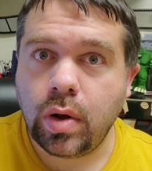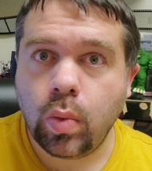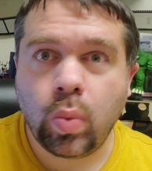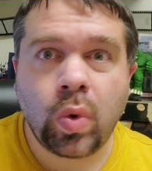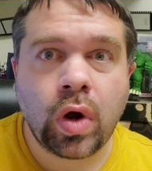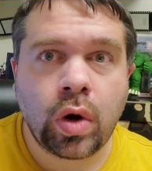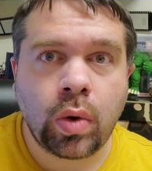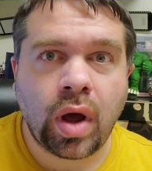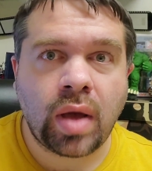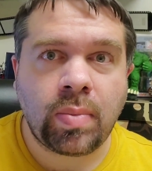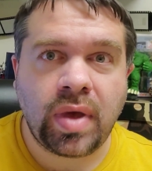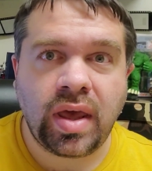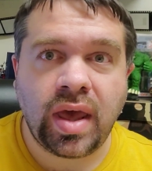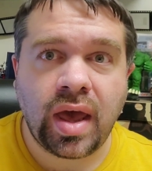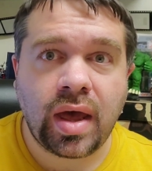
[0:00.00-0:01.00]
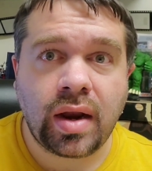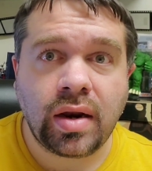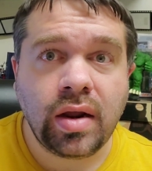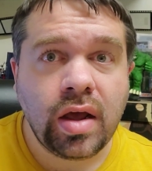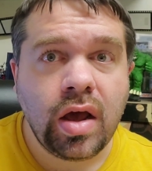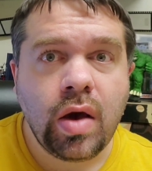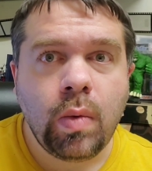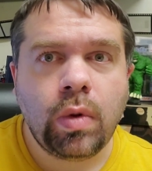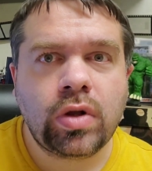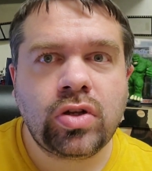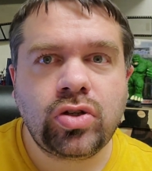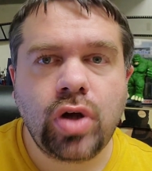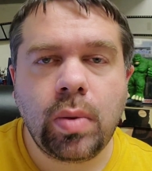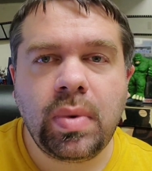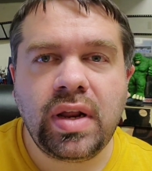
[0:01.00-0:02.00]
Where do I begin? With
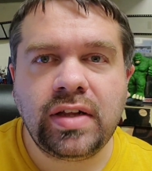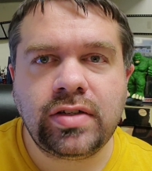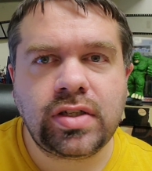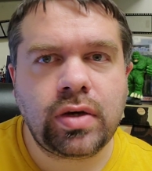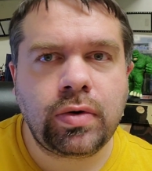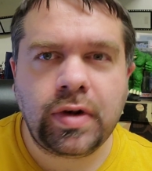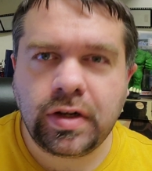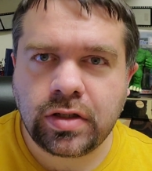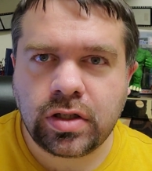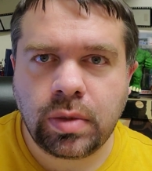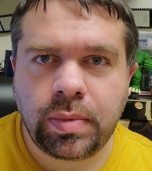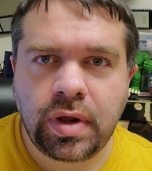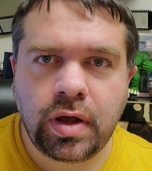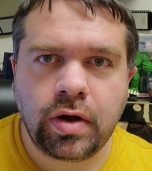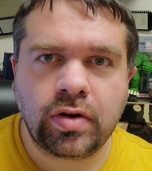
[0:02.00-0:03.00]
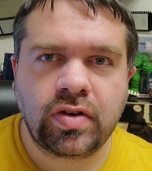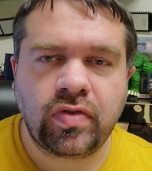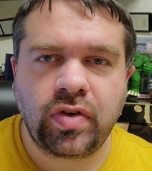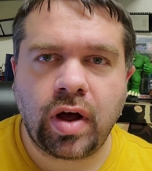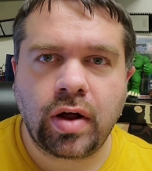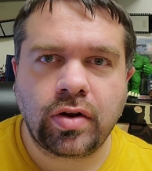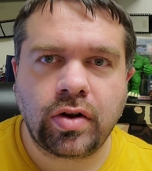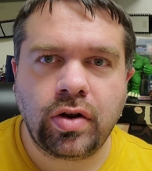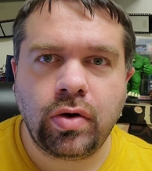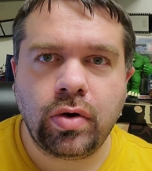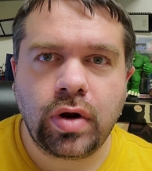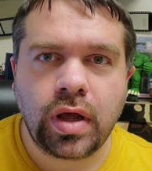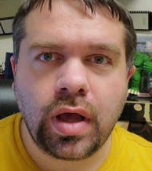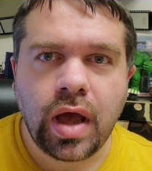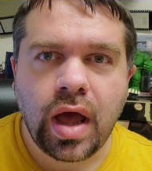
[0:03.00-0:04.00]
so many series, so many years of
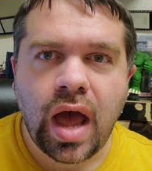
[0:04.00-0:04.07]
continuity,